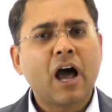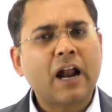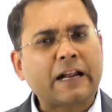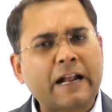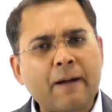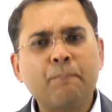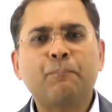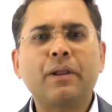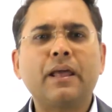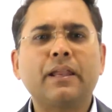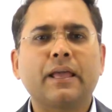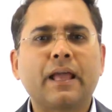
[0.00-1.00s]
are
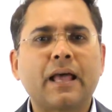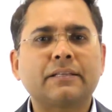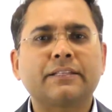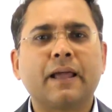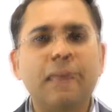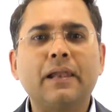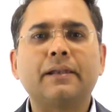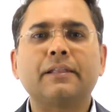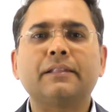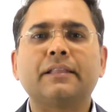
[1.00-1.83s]
complaining as the ability